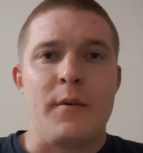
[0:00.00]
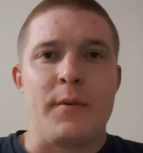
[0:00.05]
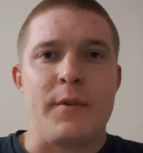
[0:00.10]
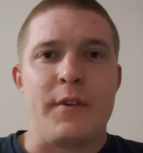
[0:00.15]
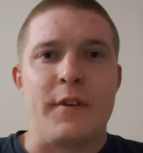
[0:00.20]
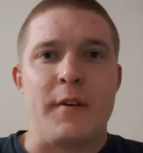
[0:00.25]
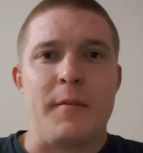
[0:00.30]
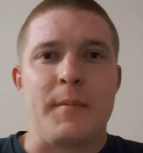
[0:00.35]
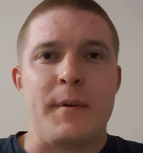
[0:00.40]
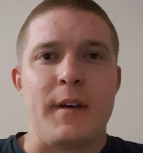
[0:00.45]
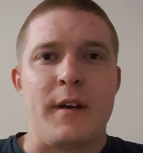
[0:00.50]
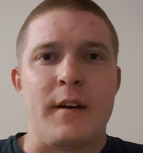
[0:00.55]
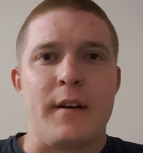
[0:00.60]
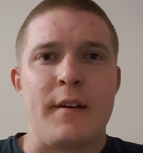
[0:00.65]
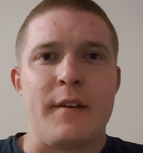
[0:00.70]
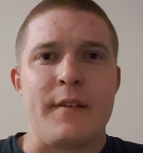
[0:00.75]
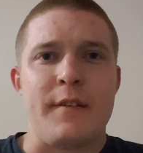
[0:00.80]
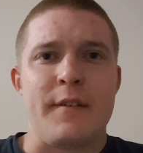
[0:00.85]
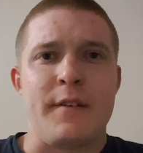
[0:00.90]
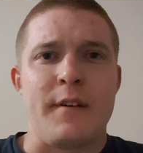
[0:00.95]
What's up,
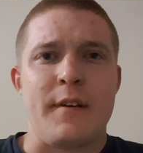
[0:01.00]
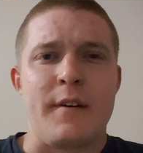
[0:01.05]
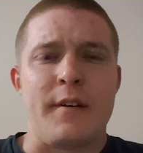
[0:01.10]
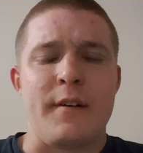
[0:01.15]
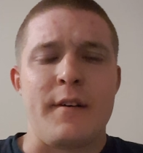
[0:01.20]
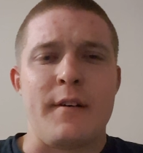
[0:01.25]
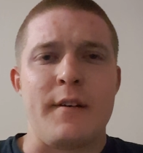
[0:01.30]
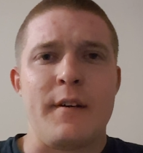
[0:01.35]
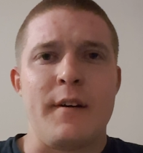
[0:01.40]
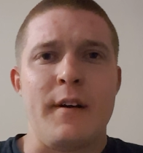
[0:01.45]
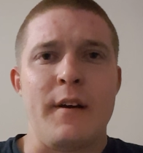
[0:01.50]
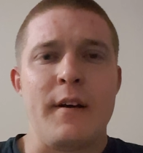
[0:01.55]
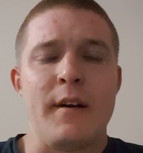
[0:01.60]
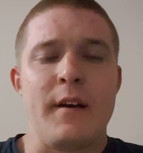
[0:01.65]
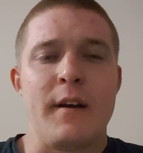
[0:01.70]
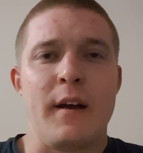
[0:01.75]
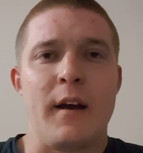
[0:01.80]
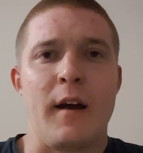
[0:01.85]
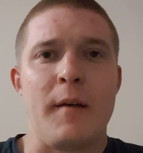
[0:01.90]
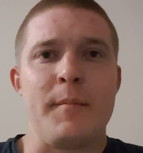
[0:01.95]
guys?
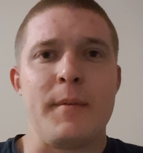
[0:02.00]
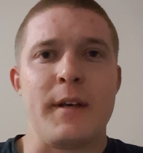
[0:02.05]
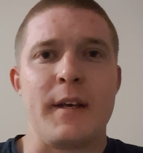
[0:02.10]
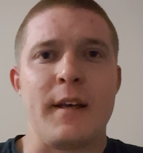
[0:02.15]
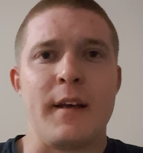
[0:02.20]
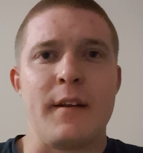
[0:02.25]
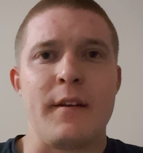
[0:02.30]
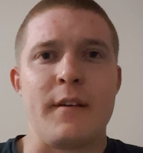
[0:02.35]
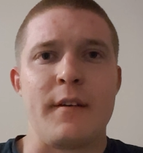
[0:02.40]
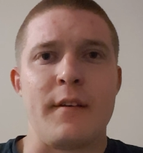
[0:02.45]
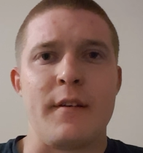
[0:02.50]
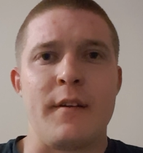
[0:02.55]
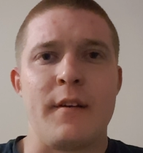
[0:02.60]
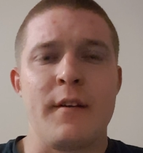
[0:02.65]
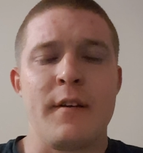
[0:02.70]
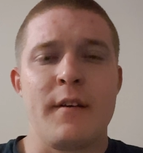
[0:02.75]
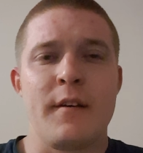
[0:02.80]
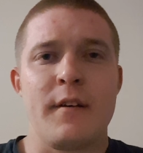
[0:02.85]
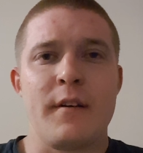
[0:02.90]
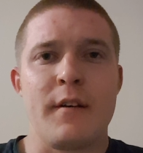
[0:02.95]
I've been getting
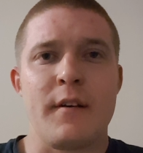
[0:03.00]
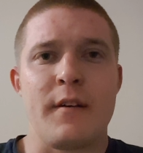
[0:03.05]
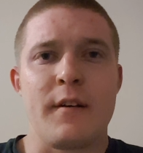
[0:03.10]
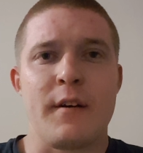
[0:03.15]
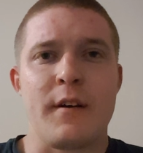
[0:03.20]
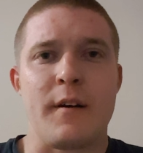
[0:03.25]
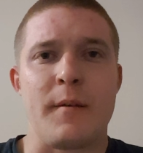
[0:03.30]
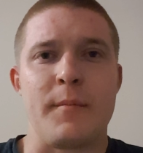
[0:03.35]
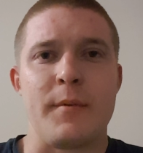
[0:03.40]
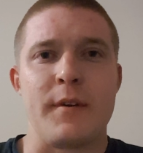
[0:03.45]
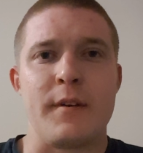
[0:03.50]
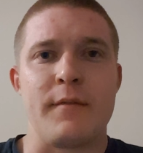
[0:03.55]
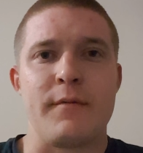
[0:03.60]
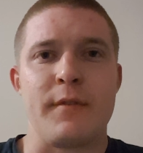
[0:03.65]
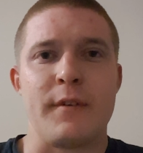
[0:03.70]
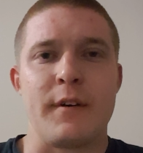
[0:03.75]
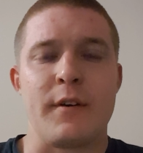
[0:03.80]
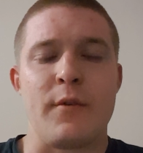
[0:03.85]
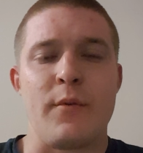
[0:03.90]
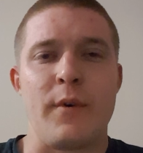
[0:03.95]
a couple
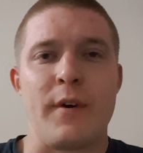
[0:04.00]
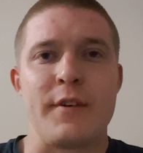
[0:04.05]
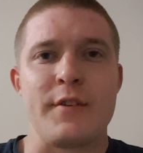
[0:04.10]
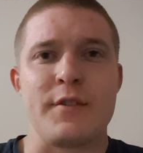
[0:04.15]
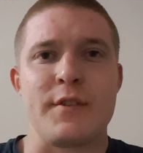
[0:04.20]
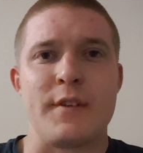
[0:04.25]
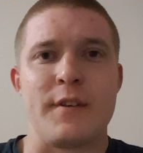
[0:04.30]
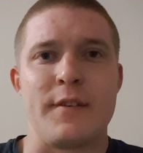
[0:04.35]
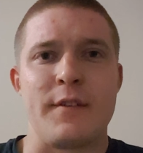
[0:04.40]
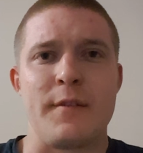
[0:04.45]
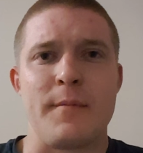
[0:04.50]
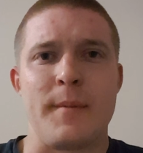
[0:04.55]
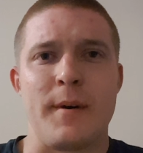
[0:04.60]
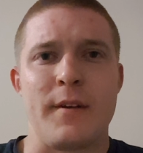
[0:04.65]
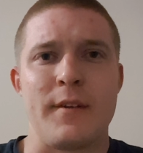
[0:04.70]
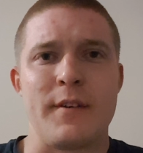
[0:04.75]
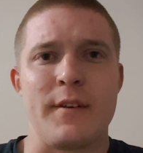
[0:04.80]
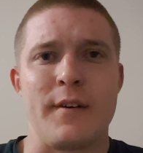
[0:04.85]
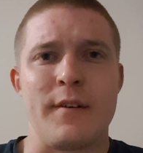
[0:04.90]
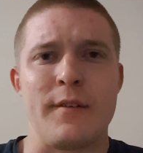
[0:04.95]
different questions
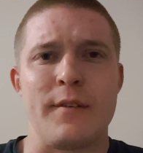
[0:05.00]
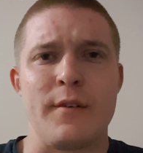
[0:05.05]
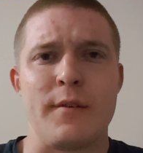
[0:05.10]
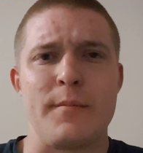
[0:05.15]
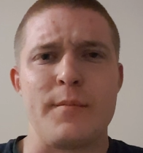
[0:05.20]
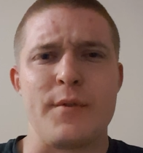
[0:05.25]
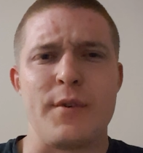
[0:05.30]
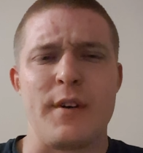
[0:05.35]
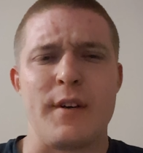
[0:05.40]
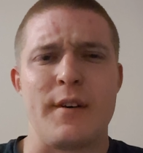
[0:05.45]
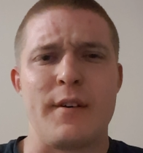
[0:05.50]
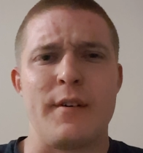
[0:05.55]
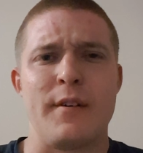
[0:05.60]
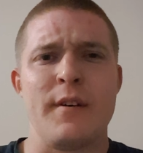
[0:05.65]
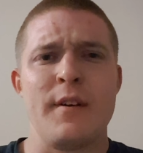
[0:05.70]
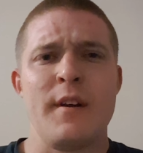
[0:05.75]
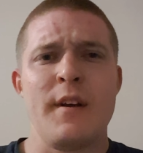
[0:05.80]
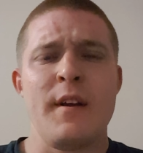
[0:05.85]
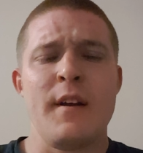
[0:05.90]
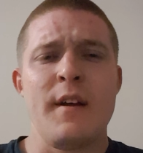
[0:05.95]
about the Loeb Trail,
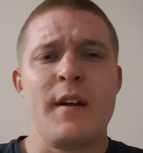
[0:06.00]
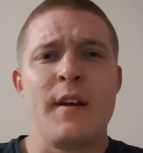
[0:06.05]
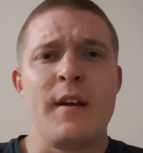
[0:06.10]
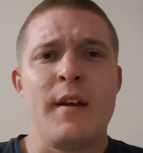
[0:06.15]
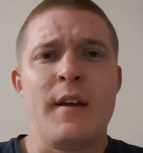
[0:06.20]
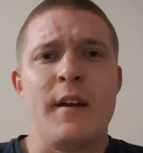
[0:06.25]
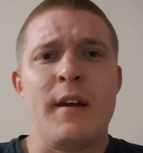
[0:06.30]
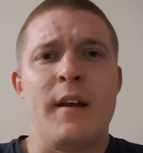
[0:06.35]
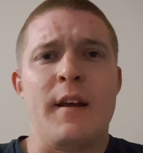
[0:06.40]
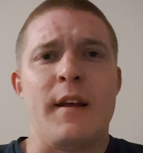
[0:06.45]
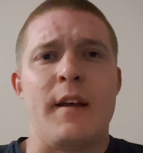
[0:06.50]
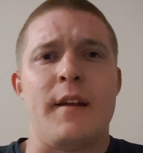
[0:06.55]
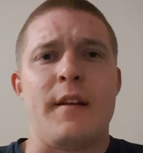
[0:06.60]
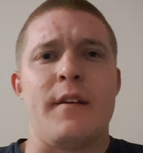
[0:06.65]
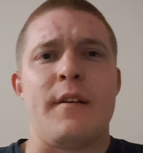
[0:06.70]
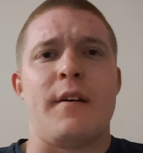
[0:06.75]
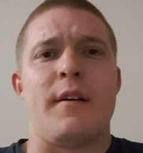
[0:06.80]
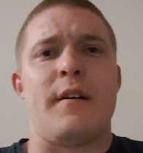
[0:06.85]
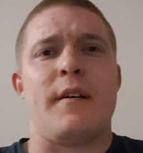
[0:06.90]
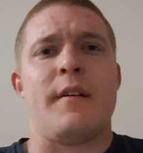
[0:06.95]

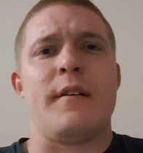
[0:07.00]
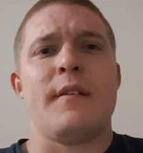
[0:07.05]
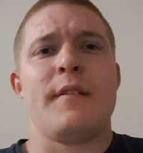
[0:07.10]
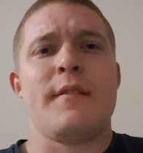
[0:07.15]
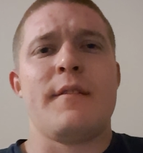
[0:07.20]
and I